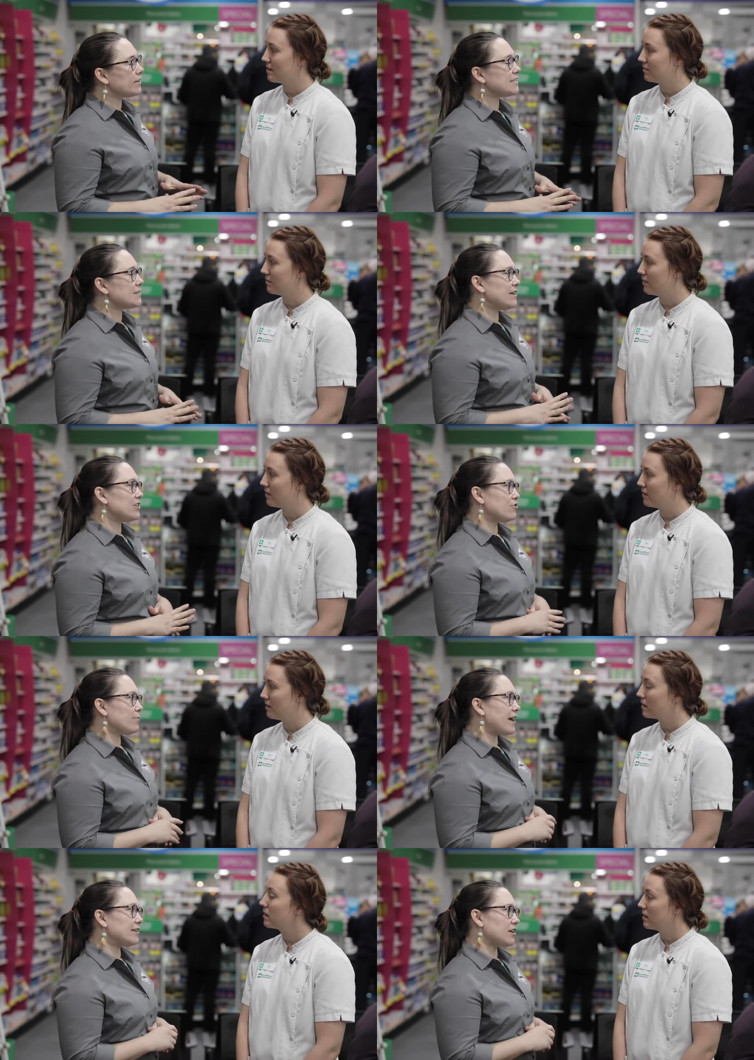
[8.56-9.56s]
Speaker 1: wanted to speak to
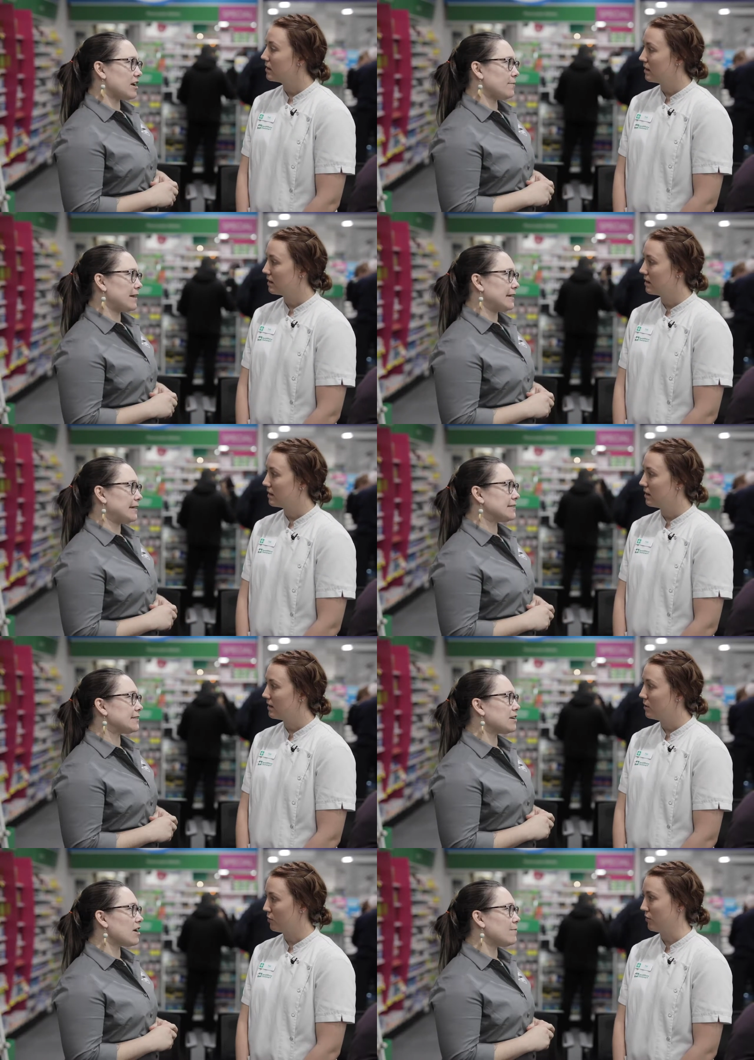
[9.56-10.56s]
you about
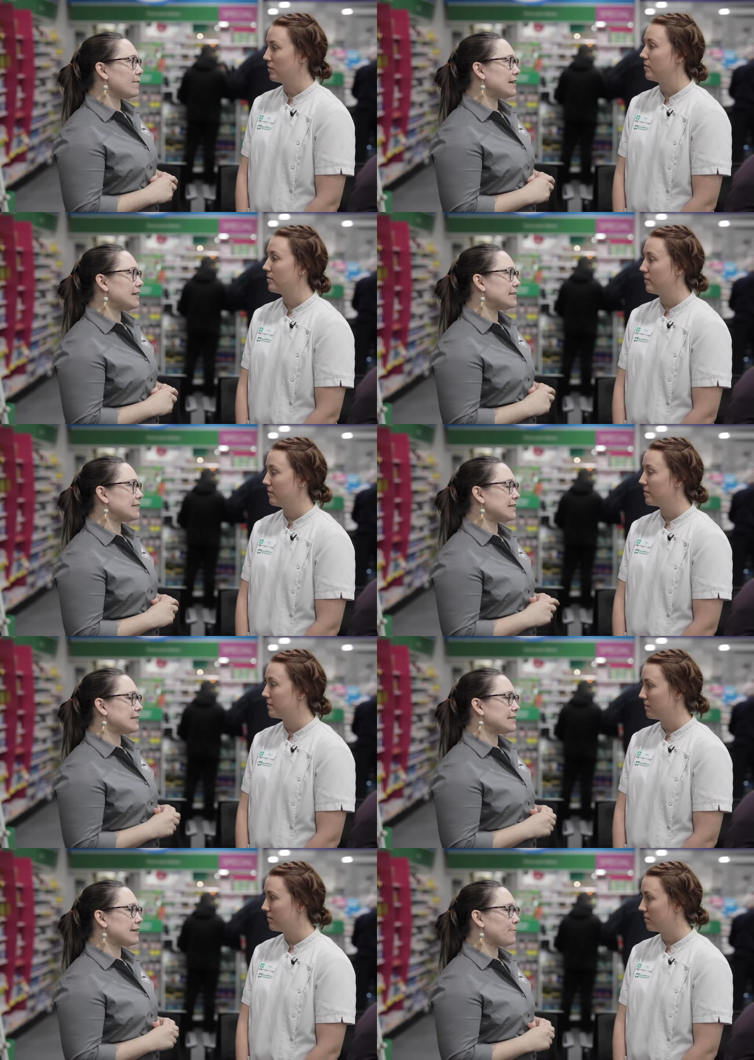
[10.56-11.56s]
diabetes. Sure. Diabetes
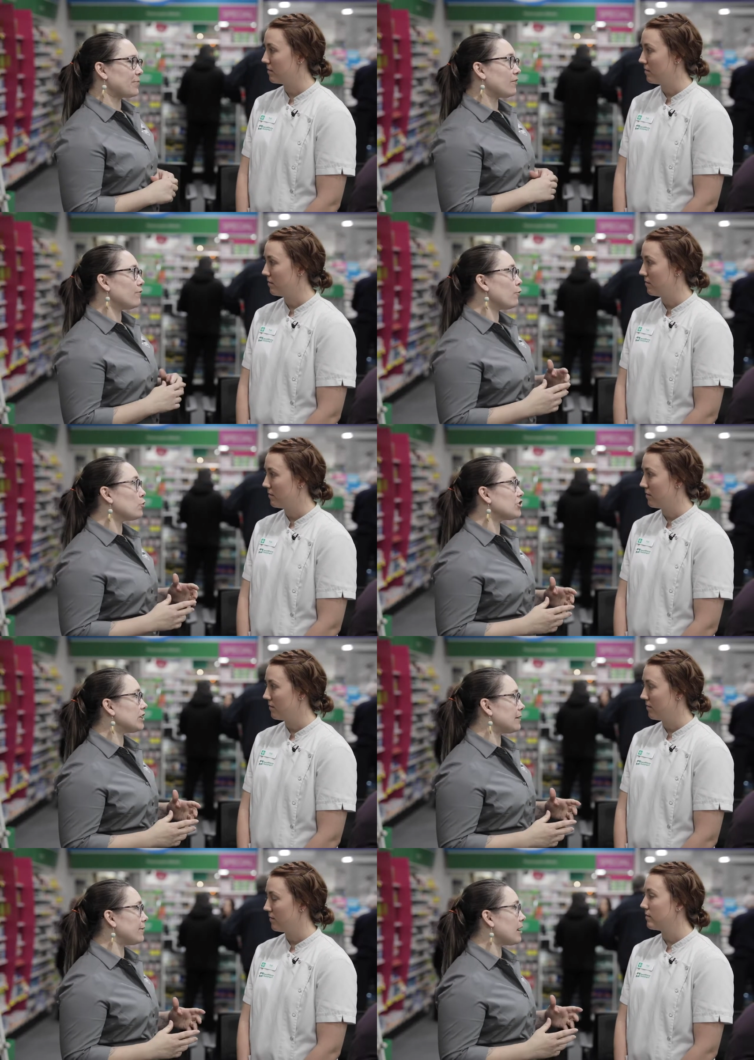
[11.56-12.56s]
is um,
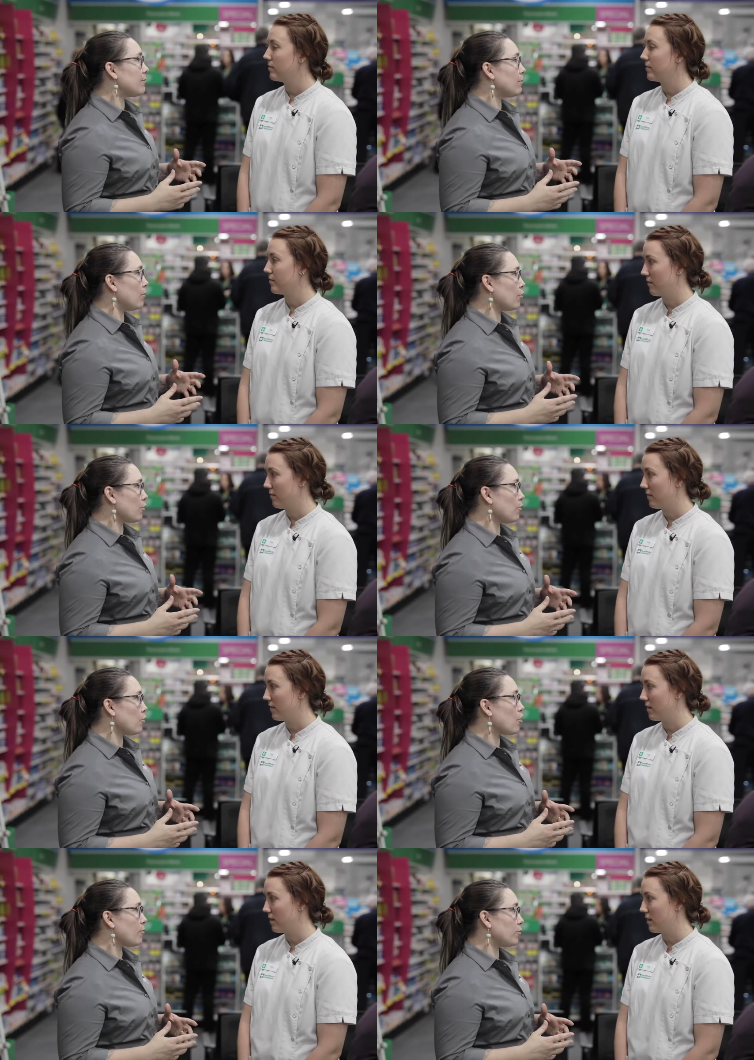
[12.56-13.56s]
unfortunately becoming more and
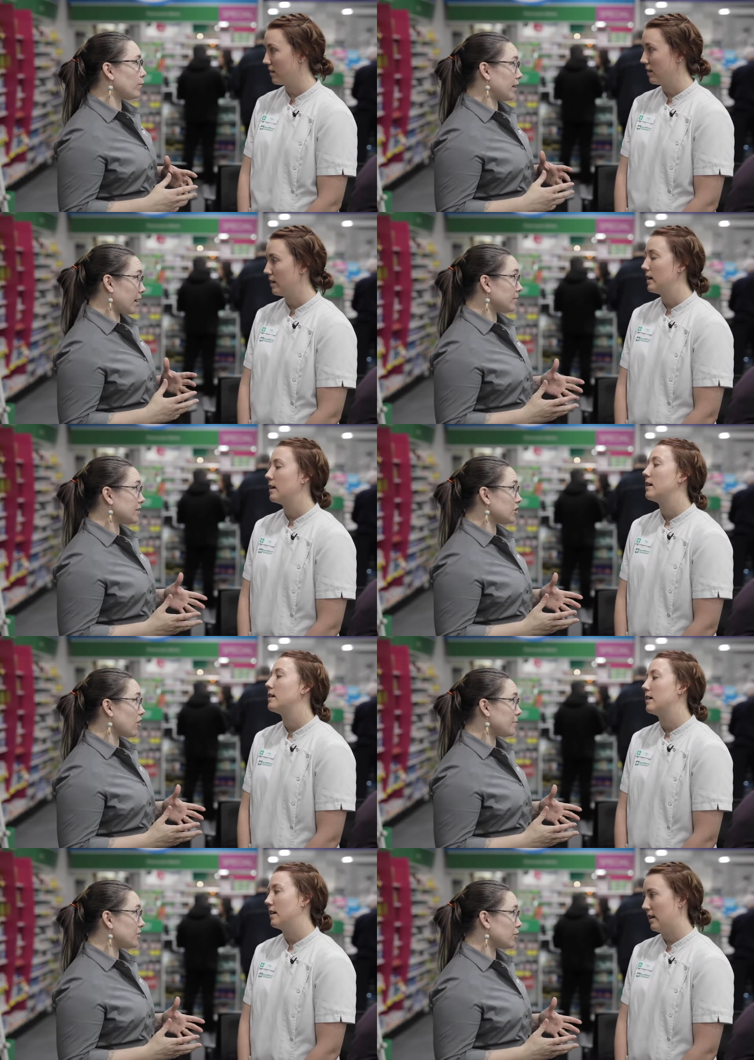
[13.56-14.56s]
more common when it comes to
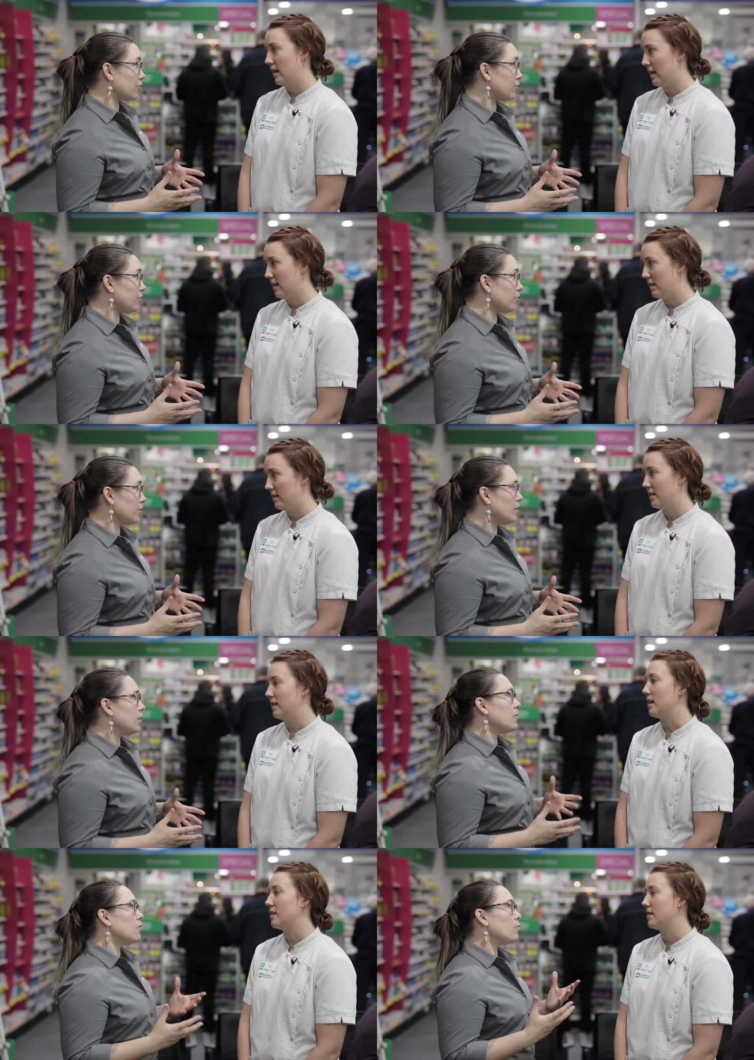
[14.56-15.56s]
type 2. It
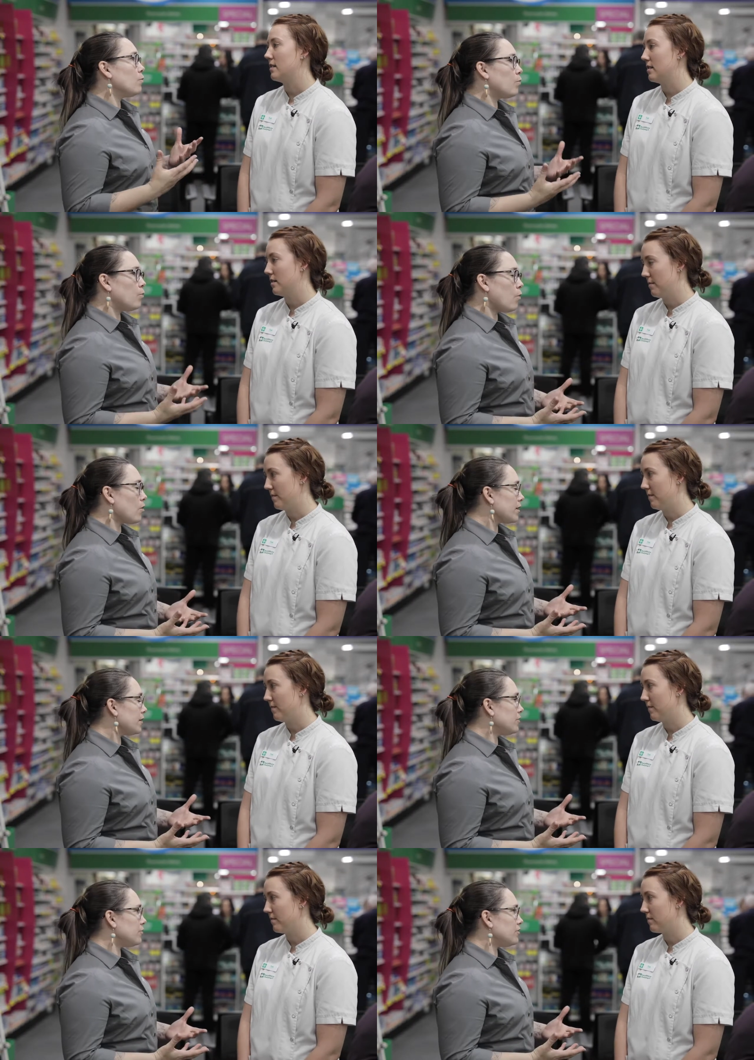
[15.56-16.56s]
is, yes. What
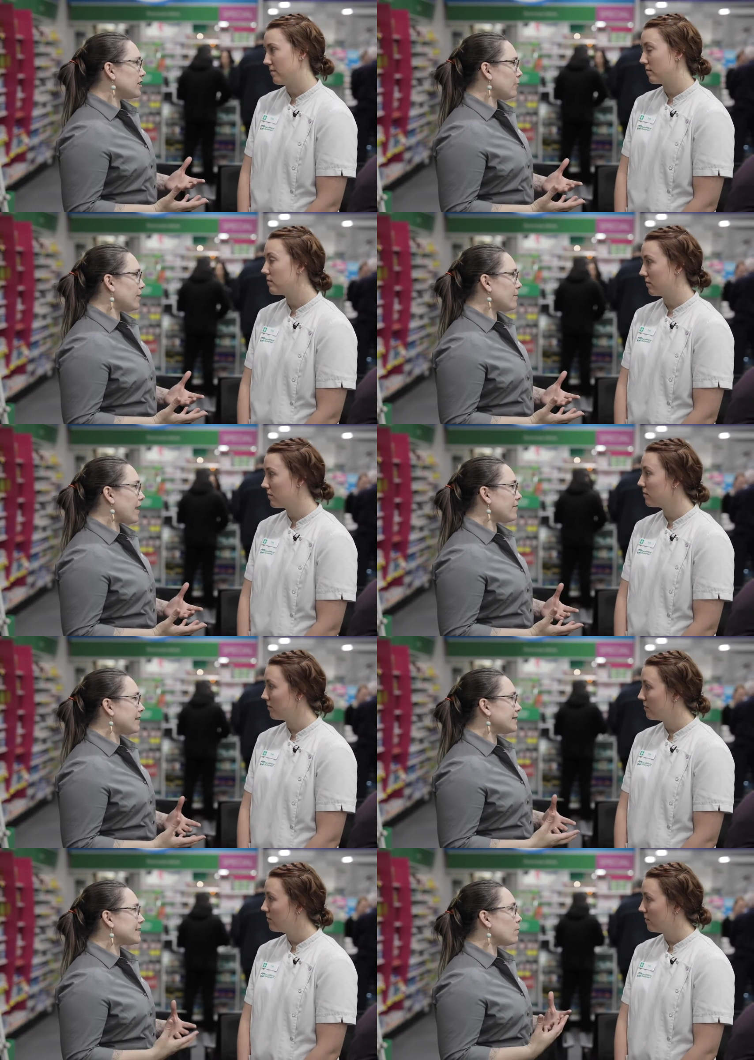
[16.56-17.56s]
can you tell me about
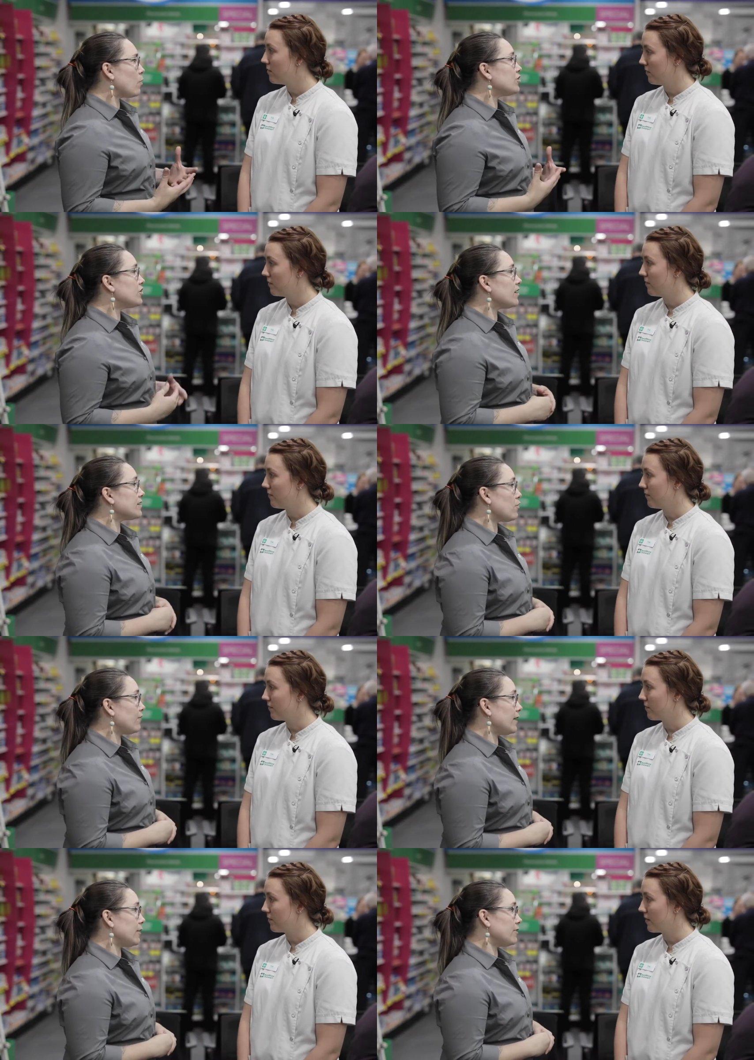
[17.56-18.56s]
this and what do you guys
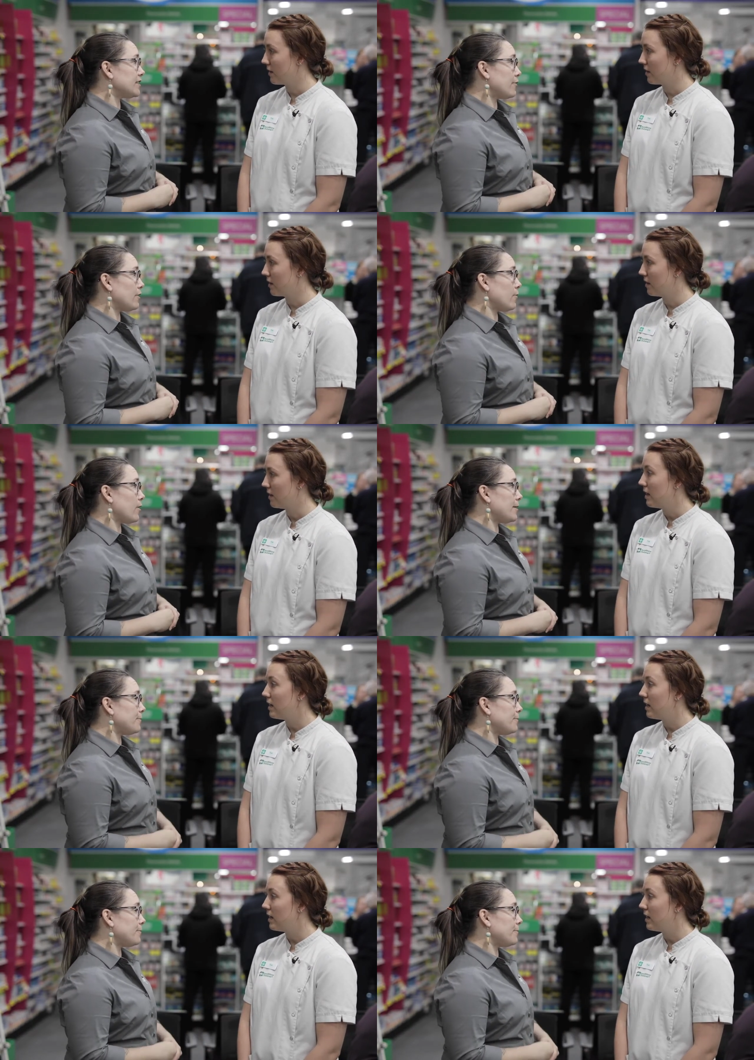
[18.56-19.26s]
offer here at Terry White?